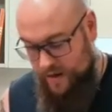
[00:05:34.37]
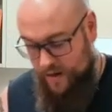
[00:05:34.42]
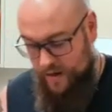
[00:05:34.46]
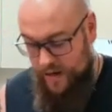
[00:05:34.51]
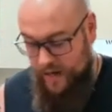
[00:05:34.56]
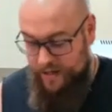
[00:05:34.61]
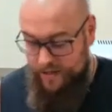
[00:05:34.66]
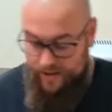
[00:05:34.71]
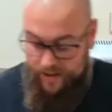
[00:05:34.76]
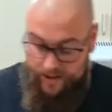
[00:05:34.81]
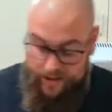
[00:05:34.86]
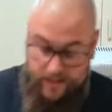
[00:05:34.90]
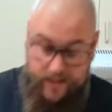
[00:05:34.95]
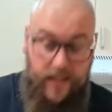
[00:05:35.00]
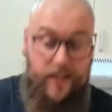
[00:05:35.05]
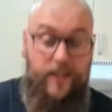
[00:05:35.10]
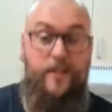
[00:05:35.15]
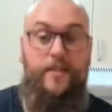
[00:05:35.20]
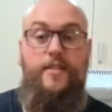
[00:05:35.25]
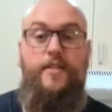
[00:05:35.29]
As you can
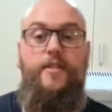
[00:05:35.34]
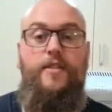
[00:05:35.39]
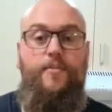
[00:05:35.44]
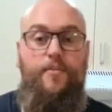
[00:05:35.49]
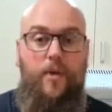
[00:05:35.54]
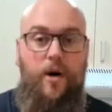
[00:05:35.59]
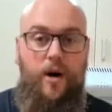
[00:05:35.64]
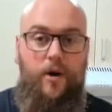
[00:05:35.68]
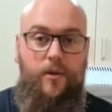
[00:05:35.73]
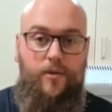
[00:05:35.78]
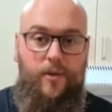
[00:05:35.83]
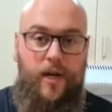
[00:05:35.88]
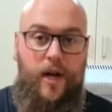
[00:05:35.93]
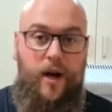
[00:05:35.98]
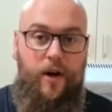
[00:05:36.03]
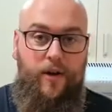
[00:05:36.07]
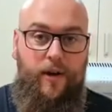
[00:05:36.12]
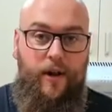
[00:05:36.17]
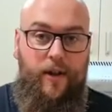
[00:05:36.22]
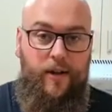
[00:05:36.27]
see, this is the mild
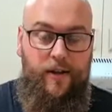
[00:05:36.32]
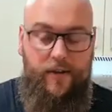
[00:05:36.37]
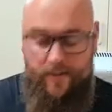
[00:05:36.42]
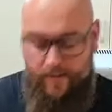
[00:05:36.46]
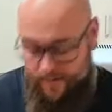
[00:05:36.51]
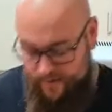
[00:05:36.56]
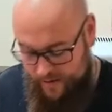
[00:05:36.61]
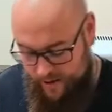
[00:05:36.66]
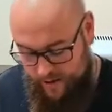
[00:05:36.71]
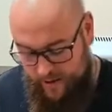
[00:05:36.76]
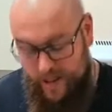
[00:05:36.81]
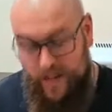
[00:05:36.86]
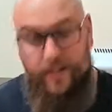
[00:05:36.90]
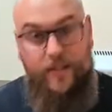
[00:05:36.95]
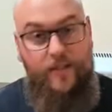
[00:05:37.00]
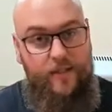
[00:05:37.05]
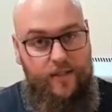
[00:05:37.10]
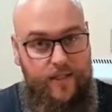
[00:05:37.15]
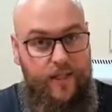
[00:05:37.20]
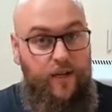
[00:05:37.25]
curry. So
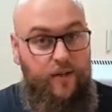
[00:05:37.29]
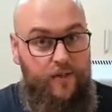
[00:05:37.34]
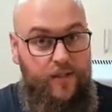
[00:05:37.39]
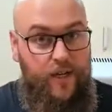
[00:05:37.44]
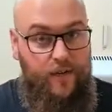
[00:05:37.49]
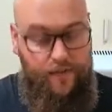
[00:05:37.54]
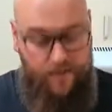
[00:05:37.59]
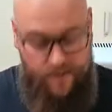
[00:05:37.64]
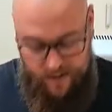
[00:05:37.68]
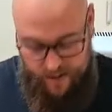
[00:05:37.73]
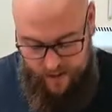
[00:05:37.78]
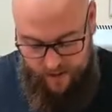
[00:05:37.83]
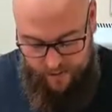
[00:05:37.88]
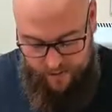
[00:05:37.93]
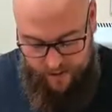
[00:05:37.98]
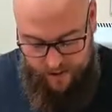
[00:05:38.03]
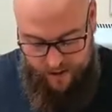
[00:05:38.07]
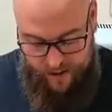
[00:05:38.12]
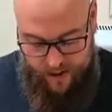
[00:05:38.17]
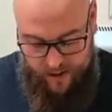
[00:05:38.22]
that tells you everything you
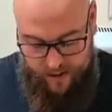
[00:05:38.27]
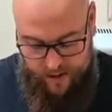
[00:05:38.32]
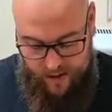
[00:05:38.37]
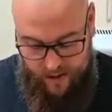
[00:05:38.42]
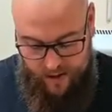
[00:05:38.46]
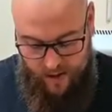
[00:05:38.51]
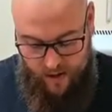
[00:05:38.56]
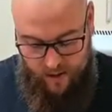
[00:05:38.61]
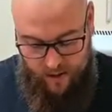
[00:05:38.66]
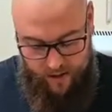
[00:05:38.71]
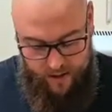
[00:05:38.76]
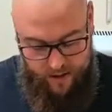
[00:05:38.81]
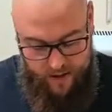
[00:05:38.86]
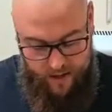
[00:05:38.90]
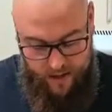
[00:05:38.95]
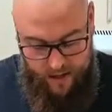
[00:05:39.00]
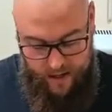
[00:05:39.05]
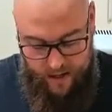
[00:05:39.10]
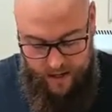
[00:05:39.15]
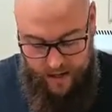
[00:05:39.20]
really need to know.
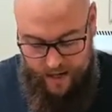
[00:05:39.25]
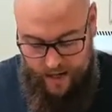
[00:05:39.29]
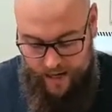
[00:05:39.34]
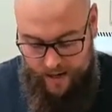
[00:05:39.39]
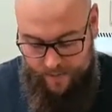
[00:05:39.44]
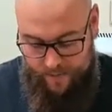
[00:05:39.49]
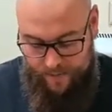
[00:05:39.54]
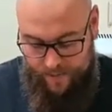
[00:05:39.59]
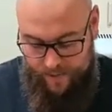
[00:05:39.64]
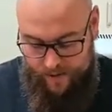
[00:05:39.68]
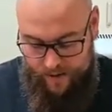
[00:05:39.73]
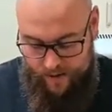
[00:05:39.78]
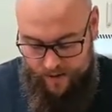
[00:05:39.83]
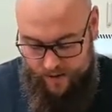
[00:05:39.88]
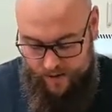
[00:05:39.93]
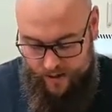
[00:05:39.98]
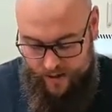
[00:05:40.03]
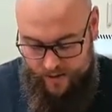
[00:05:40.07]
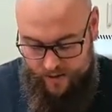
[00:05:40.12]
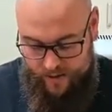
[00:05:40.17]

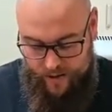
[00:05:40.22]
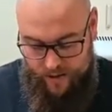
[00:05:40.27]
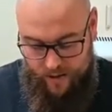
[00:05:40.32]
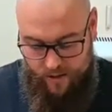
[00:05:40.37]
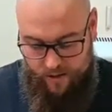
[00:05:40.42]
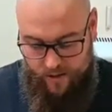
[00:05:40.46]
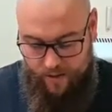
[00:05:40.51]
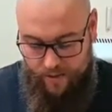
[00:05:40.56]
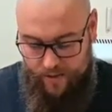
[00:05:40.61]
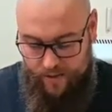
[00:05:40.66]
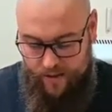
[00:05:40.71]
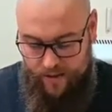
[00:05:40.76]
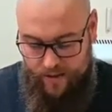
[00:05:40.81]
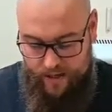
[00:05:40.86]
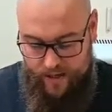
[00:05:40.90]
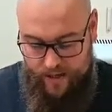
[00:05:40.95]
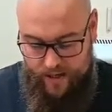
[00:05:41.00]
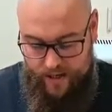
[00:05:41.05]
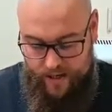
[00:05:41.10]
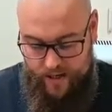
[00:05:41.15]
Next, we're going to throw in
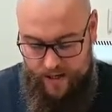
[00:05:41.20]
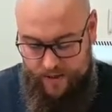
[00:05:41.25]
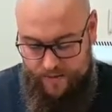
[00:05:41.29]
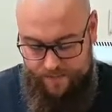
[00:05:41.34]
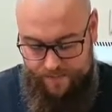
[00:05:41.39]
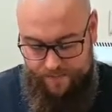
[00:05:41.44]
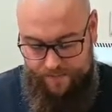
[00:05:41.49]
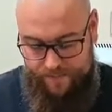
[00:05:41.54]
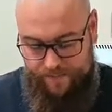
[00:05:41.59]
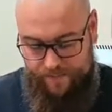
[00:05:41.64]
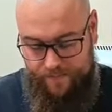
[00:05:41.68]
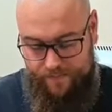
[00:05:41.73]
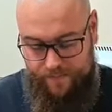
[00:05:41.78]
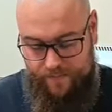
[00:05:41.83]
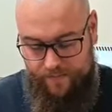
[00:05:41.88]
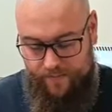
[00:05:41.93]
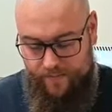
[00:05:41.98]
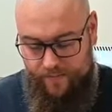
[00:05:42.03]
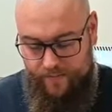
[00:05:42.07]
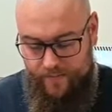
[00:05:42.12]

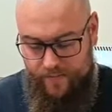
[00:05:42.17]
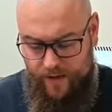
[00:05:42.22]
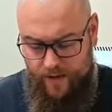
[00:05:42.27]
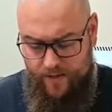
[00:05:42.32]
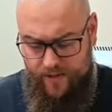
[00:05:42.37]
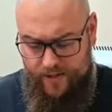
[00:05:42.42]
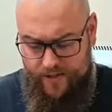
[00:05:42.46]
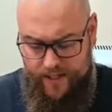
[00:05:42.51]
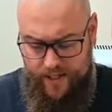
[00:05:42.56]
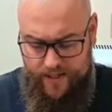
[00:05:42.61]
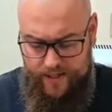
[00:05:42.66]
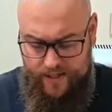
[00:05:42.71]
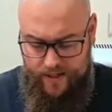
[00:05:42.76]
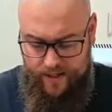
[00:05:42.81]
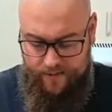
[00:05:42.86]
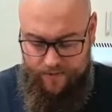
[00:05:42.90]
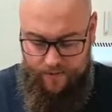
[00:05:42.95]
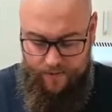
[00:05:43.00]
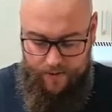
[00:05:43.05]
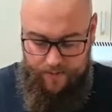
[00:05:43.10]
the
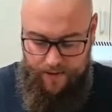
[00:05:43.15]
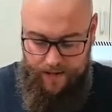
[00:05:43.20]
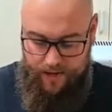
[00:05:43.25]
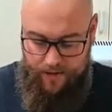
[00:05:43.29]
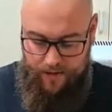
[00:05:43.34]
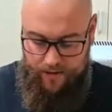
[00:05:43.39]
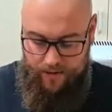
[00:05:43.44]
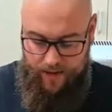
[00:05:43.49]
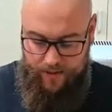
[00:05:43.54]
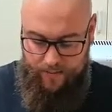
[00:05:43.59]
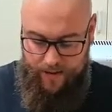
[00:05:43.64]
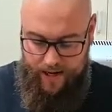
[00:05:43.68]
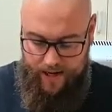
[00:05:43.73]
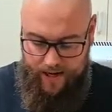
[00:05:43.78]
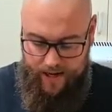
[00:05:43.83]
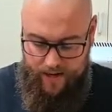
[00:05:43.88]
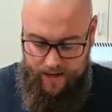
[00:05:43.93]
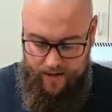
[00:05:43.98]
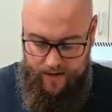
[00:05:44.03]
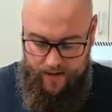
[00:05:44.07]
seasoning from the mee goreng
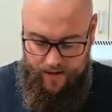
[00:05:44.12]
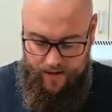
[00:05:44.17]
packet.